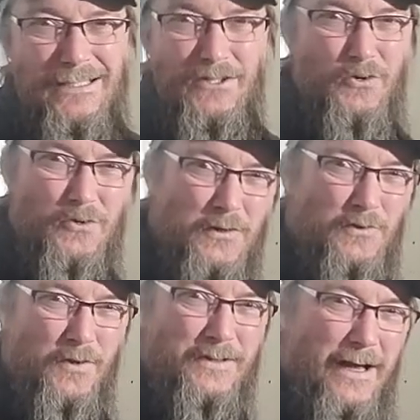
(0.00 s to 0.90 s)
Choose which
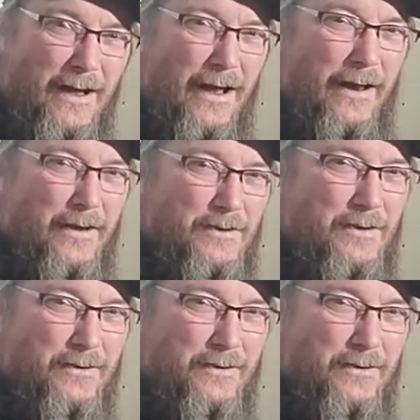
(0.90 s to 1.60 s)
ones I